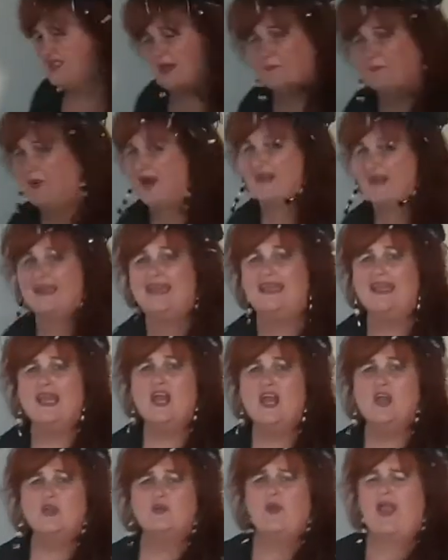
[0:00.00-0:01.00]
somebody.
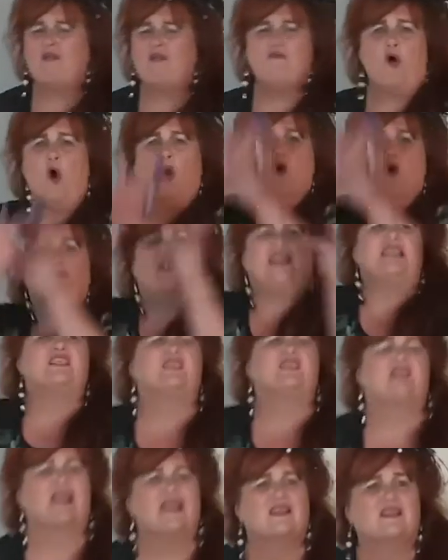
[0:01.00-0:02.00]
You have all
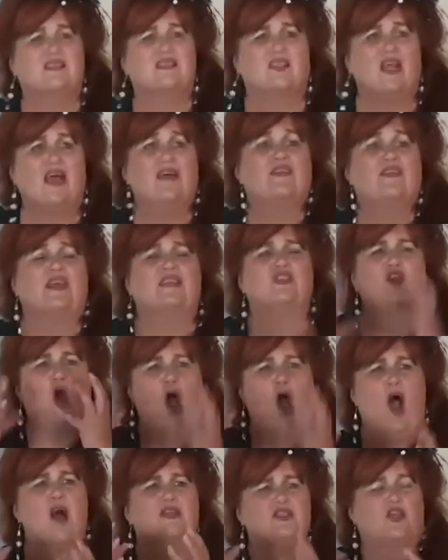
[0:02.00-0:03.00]
these things that
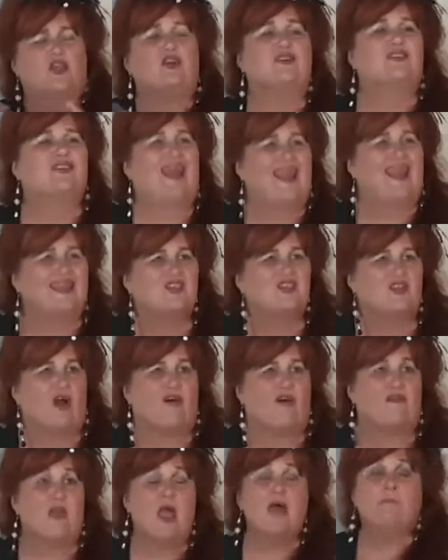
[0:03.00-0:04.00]
God contains of,